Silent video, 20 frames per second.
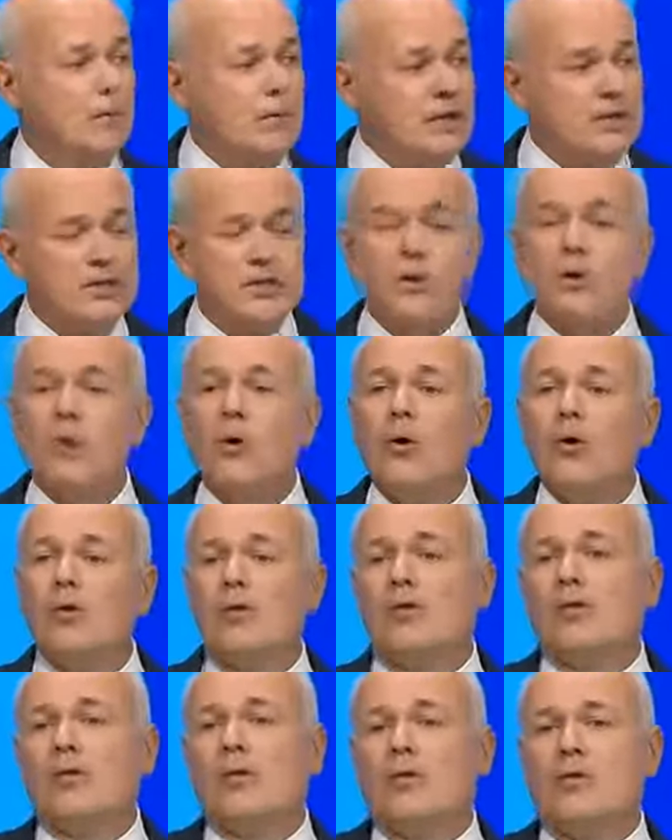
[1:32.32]
We
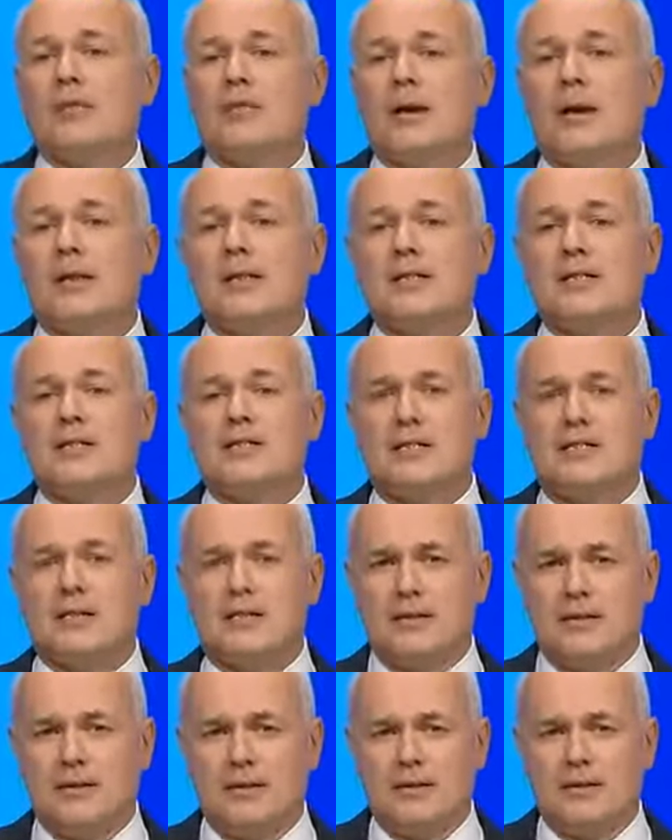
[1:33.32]
saw the best
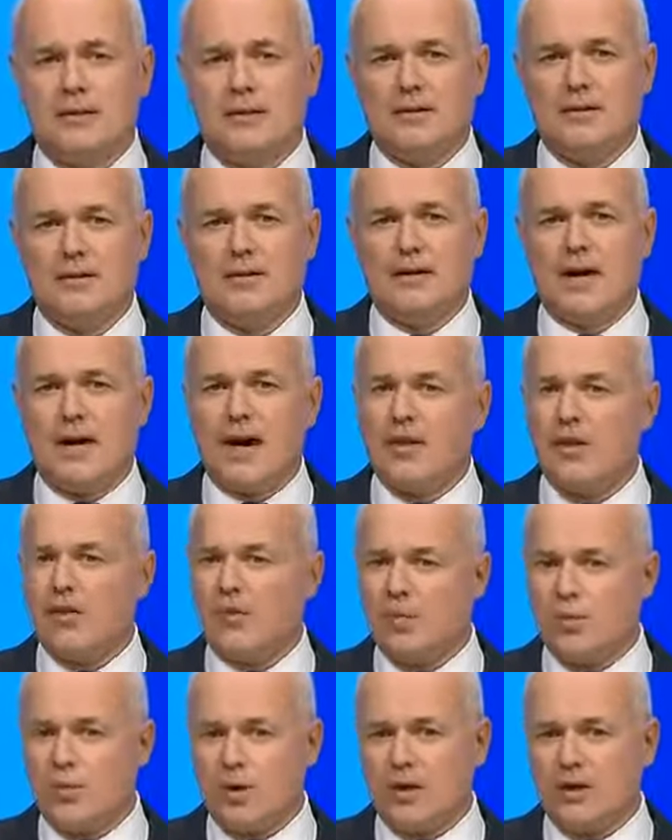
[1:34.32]

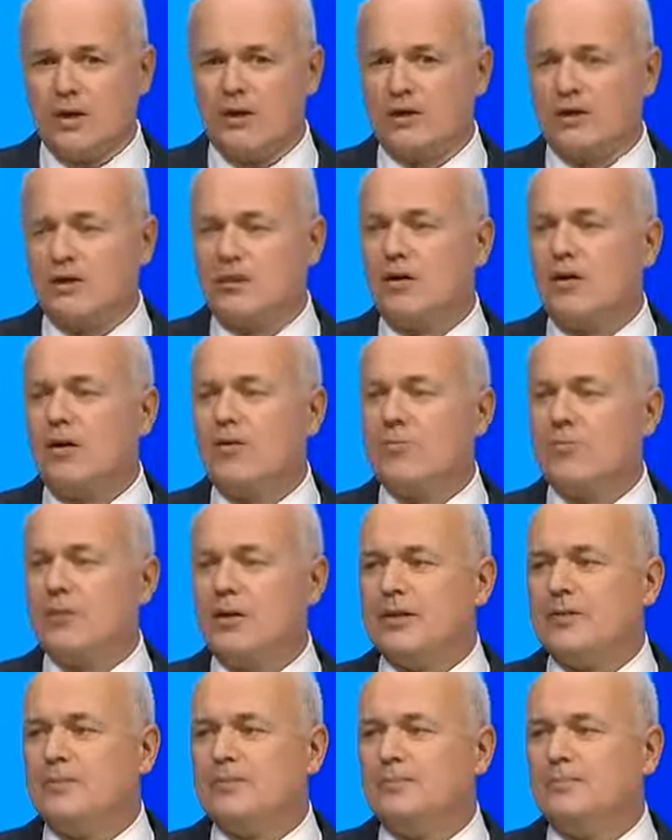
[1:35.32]
and the worst of
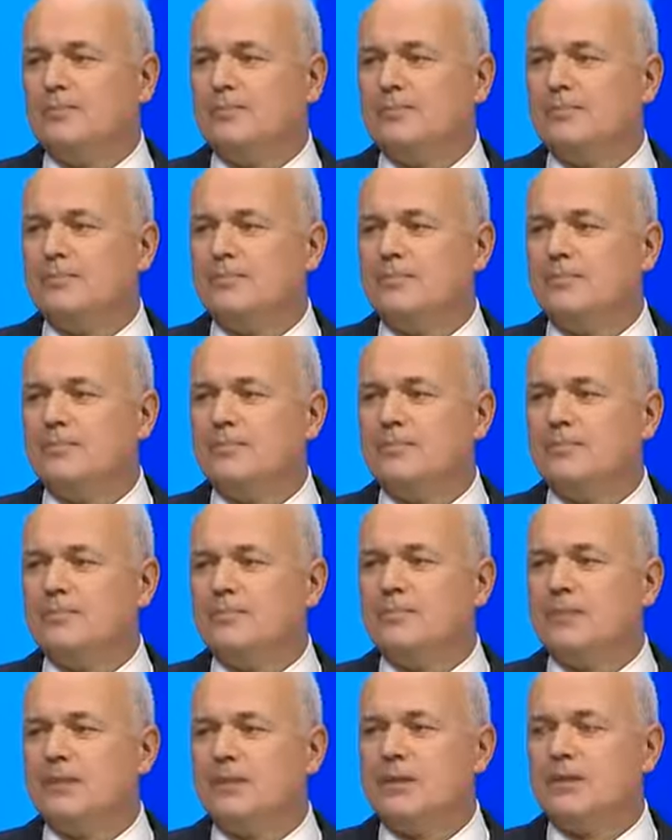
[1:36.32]
Britain.
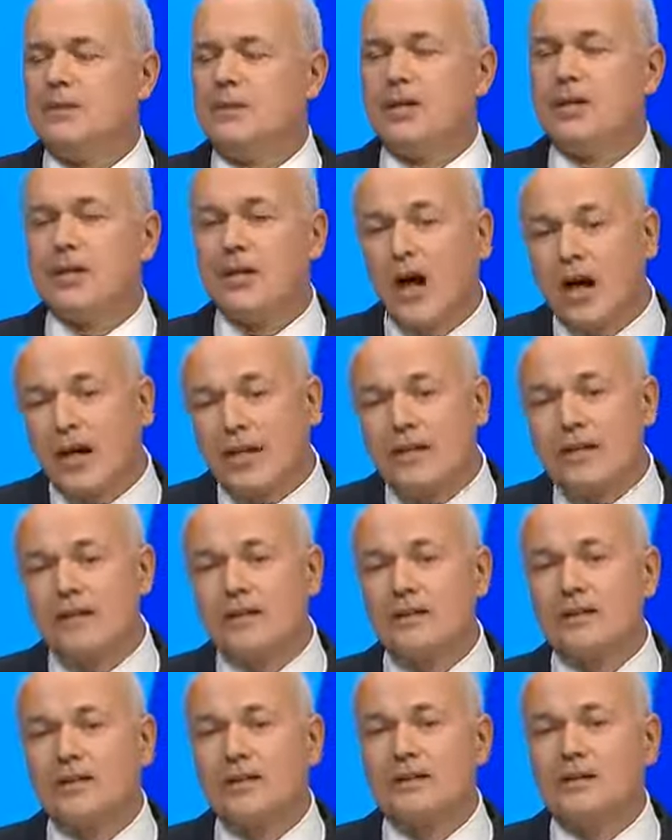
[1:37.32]
At
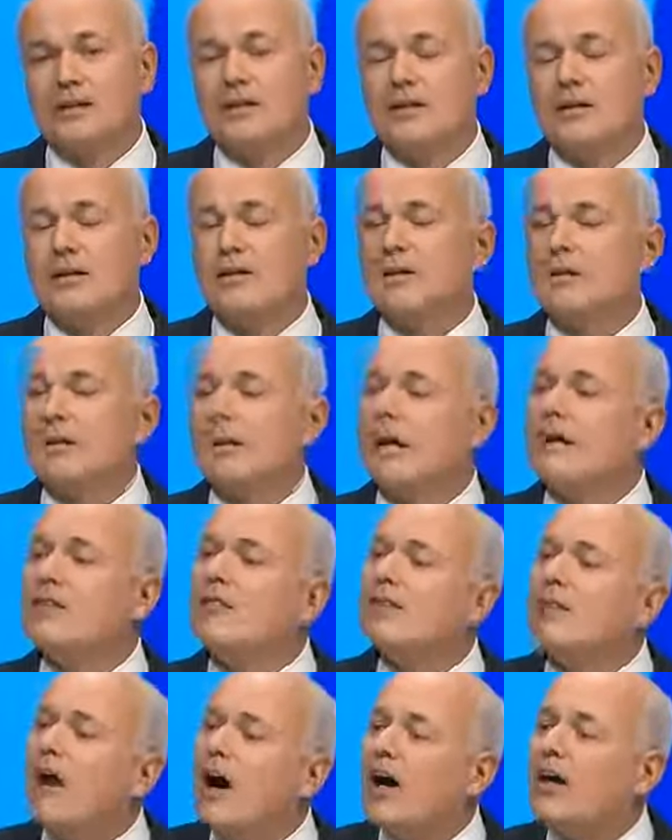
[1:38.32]
night,
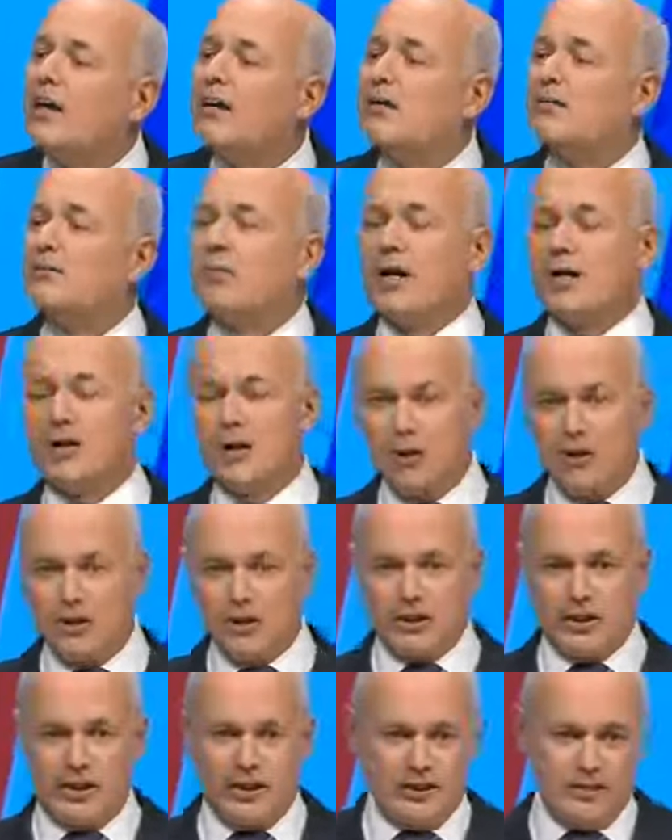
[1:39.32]
a violent
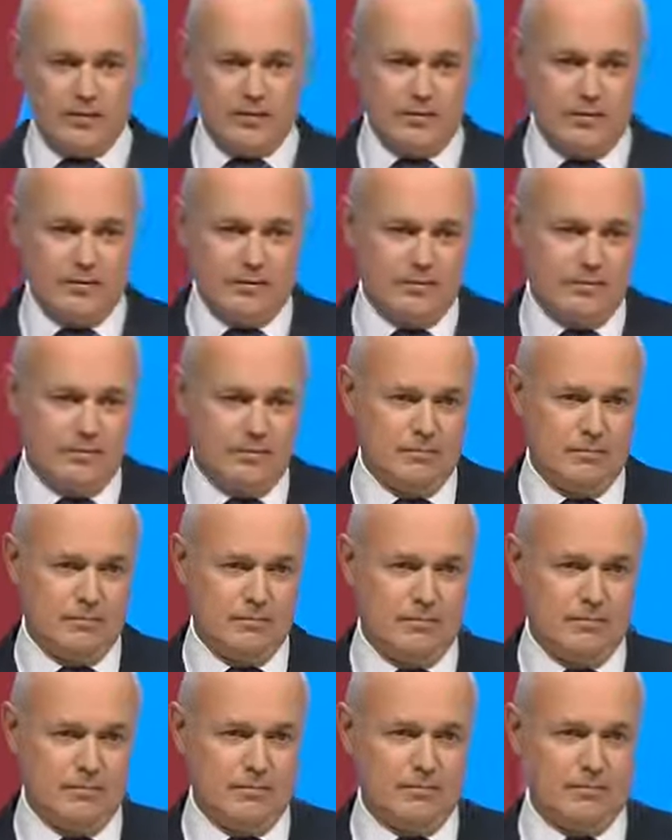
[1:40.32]
minority
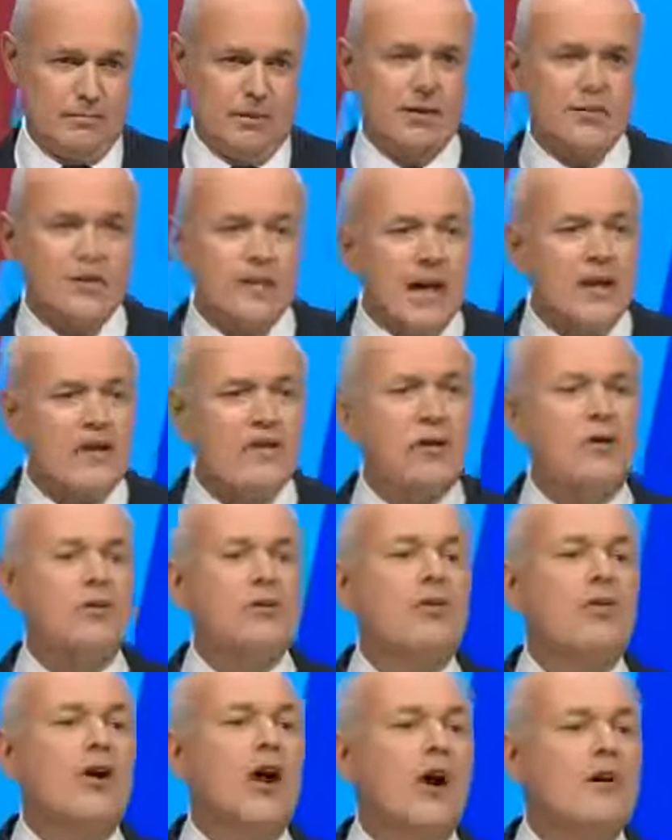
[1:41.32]
intent
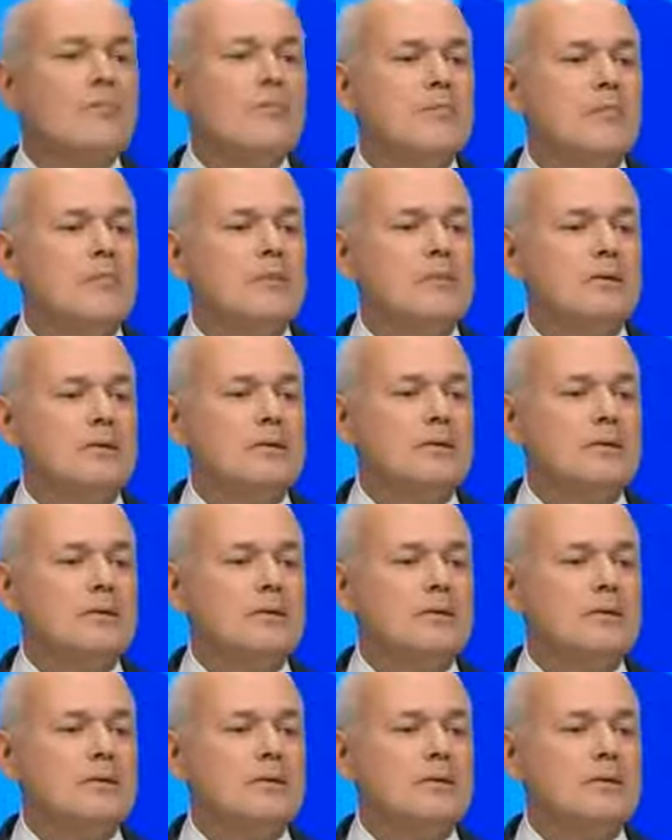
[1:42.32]
on crime.